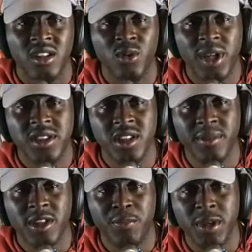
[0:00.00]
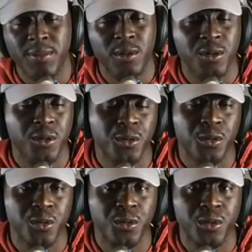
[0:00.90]
Do I see them as people
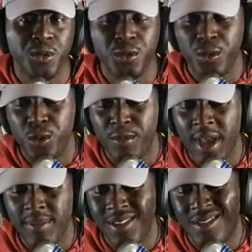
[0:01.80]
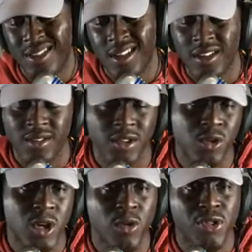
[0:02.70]
who may be stealing,
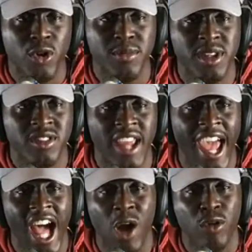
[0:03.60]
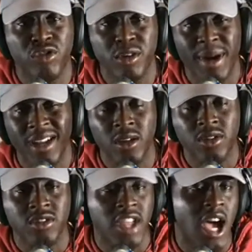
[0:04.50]
you know, 30 minutes, an hour of somebody
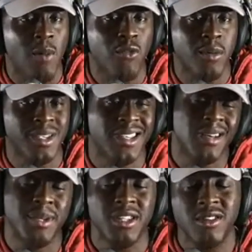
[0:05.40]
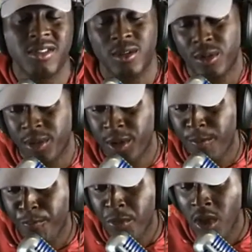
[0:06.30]
else's time from me? I mean, just a little bit.
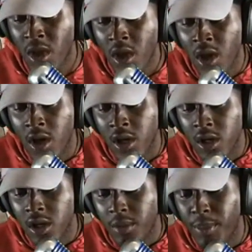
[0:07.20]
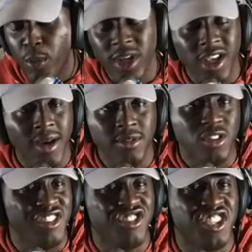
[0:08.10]
But when it comes to
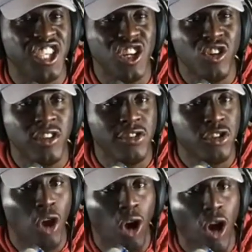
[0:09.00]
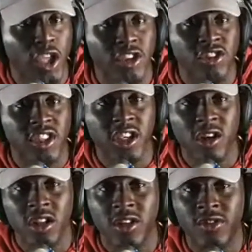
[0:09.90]
the skill of talking, the
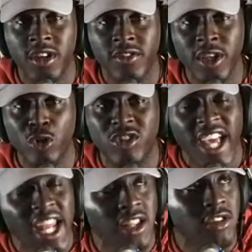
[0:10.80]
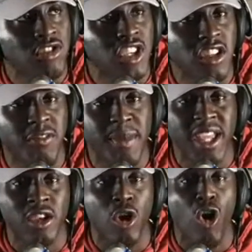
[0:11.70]
skill of entertaining, the skill of
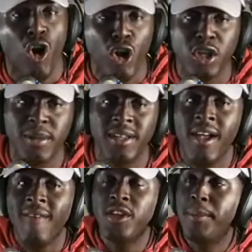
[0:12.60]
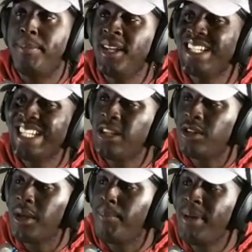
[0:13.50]
making an argument, the
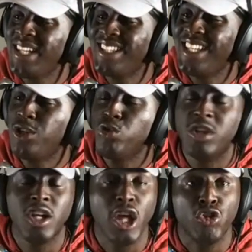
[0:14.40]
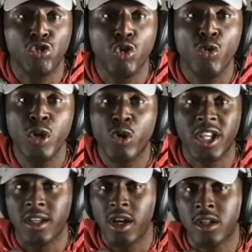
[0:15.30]
ability to tell a story or
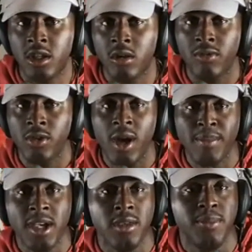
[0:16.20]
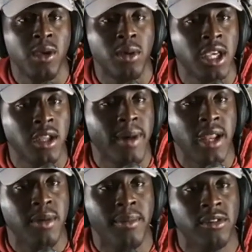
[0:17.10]
conduct an interview, I'm not competing with
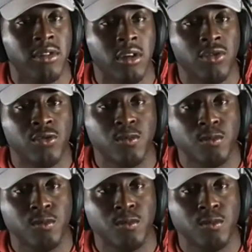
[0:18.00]
anybody but myself.